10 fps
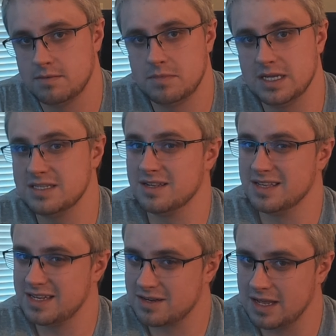It's a
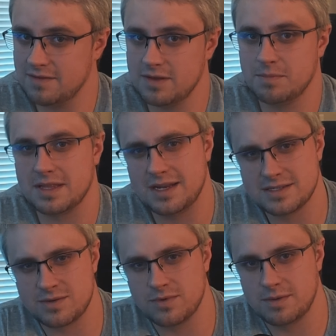little heavy, but that
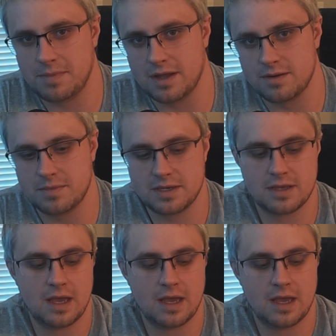doesn't really bother me.